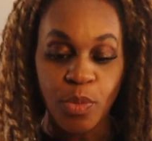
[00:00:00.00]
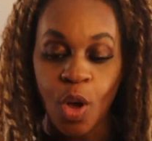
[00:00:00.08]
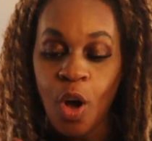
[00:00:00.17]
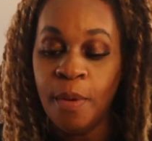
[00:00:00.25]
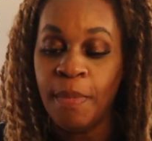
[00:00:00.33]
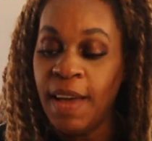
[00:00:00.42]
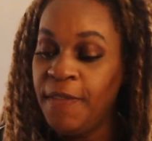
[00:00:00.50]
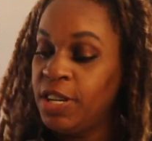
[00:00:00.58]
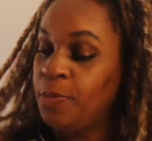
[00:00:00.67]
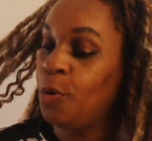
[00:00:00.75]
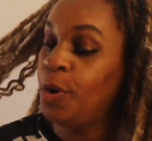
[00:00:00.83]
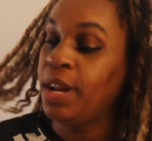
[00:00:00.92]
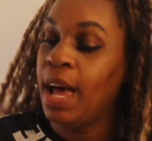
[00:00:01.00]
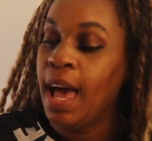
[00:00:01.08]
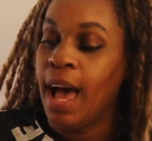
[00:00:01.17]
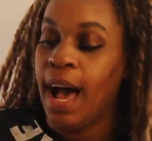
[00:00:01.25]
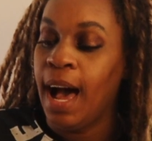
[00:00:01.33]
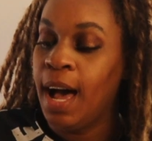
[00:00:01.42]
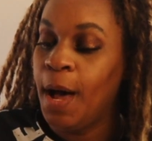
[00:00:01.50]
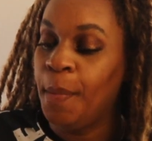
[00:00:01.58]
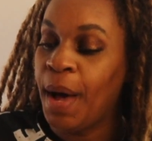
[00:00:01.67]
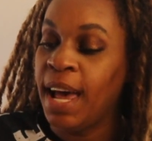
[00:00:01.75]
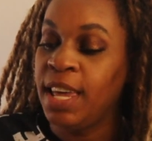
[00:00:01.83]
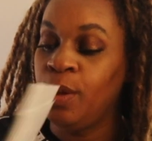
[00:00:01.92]
on my vision board,
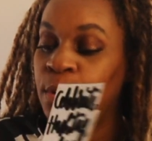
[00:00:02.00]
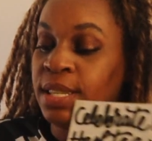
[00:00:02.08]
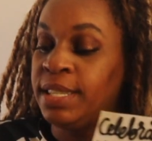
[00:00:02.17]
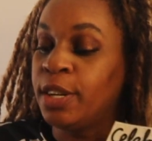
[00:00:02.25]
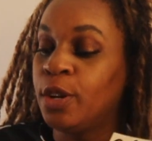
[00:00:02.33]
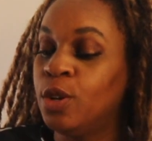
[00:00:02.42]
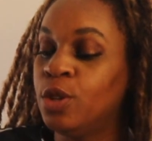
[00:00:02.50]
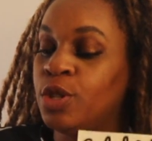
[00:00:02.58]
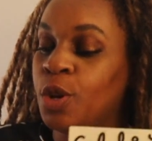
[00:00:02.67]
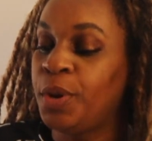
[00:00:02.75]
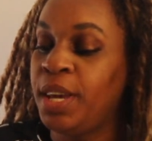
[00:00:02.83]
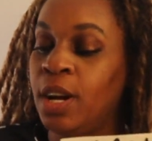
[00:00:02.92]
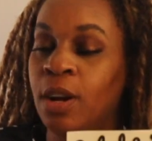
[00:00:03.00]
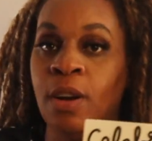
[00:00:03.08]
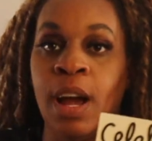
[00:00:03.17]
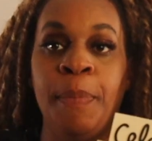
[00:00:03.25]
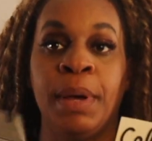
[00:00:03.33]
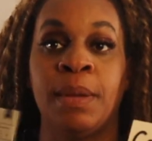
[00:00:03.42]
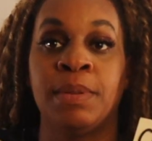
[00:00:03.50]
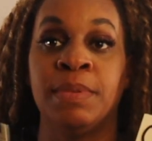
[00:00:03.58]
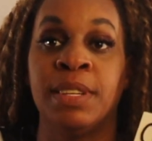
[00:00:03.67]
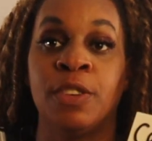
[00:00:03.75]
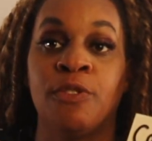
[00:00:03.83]
I use stickers. So here I picked up some stickers